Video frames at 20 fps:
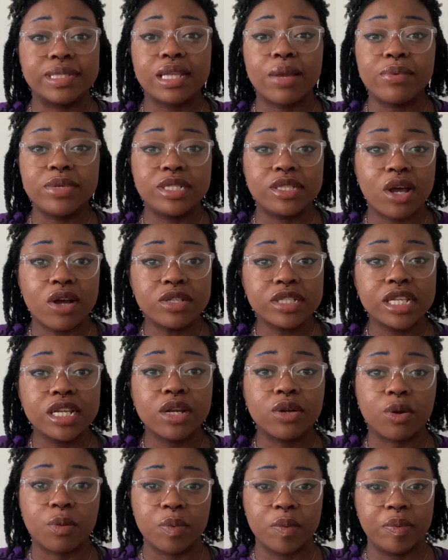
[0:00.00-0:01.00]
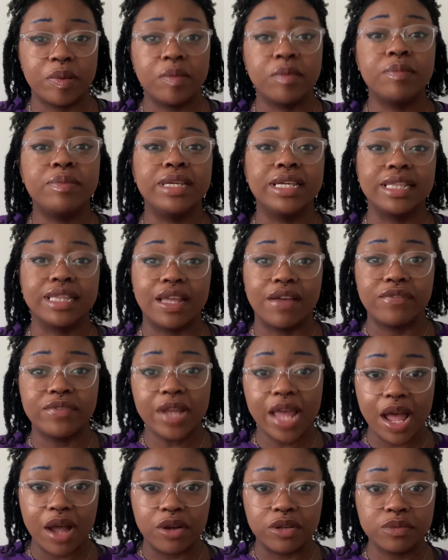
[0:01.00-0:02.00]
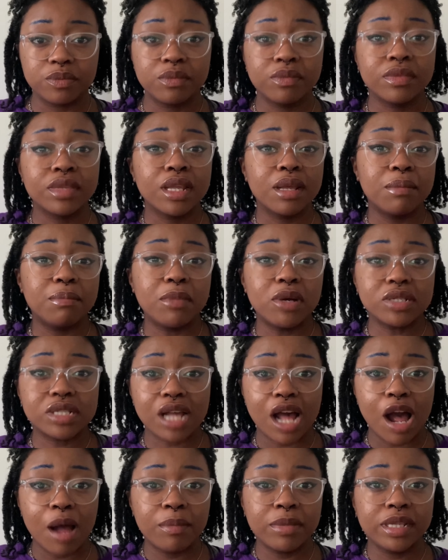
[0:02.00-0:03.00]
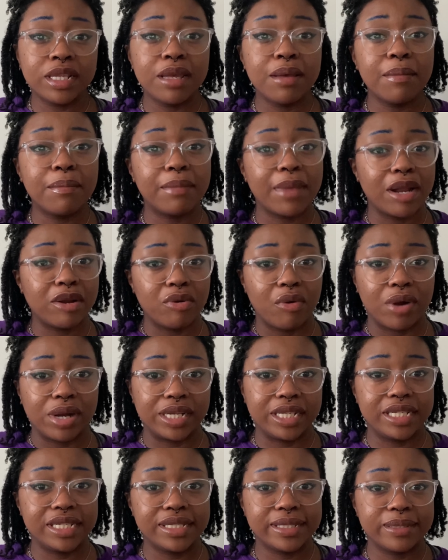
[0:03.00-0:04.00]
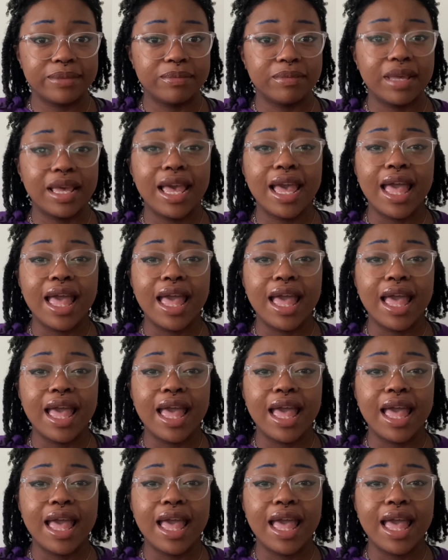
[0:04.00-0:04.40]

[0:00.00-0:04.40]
that results in a group of people being left out, most commonly minorities.